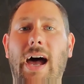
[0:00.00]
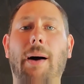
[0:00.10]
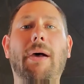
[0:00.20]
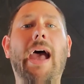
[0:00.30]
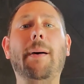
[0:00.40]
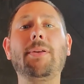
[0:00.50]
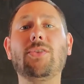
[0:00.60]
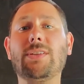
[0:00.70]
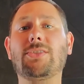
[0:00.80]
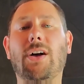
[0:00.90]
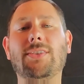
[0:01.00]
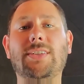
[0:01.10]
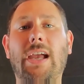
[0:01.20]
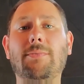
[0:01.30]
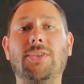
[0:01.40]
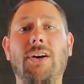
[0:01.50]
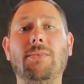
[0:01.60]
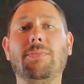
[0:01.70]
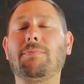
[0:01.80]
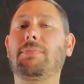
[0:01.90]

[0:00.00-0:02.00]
I'm happy to install Samsung